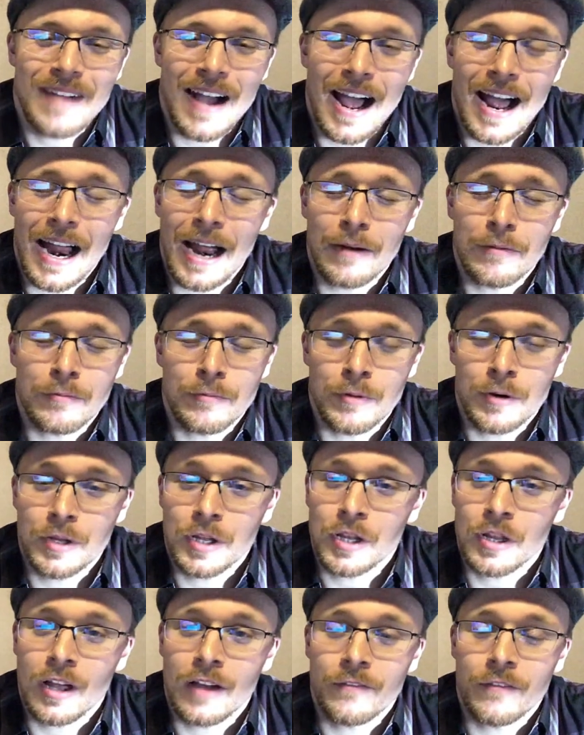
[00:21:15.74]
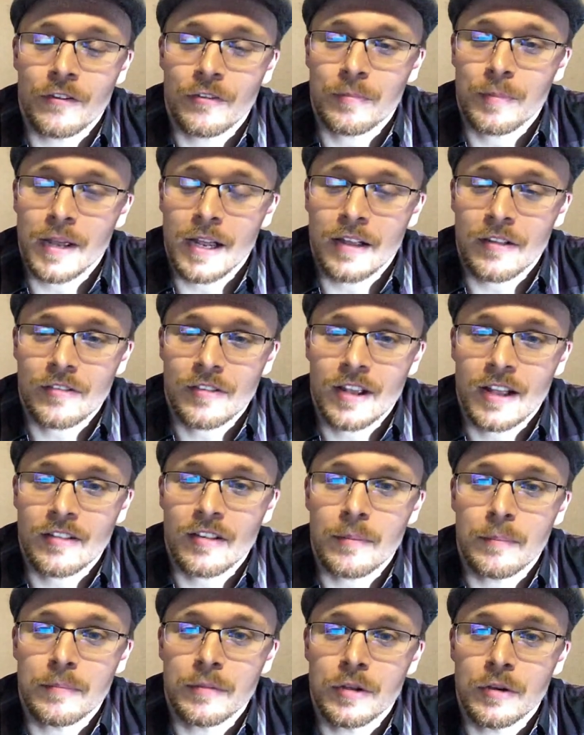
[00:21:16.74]
I really love this piece. It's
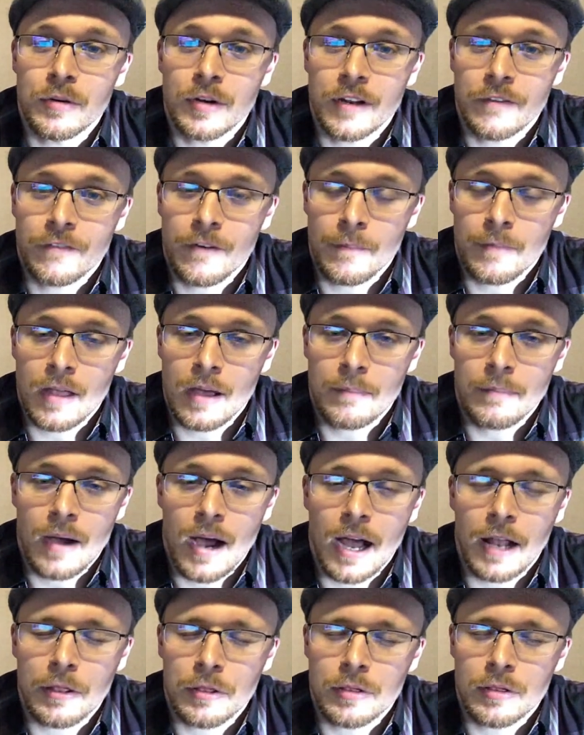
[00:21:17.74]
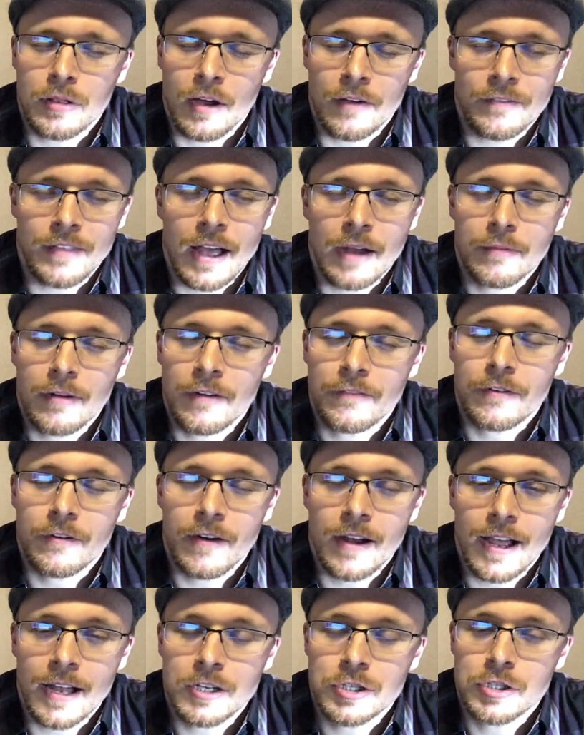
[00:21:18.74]
a beauty from them. I love that
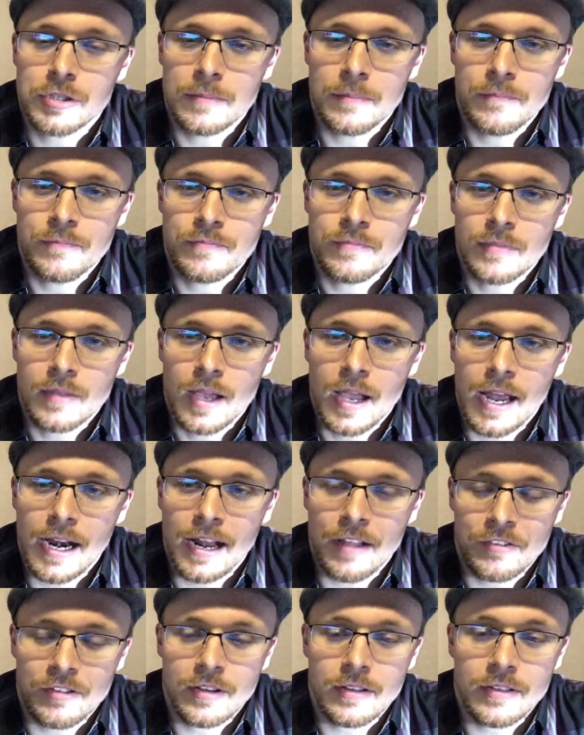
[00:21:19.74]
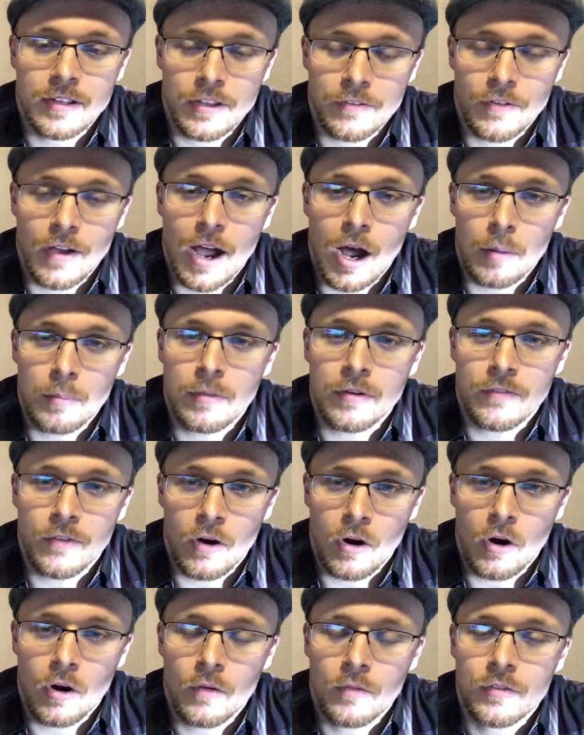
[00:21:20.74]
rougher edge. And as the album
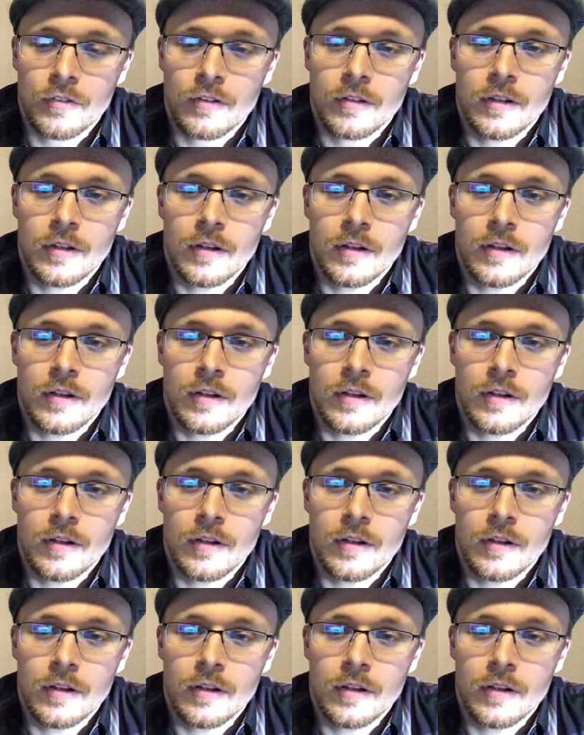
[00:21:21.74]
evolves,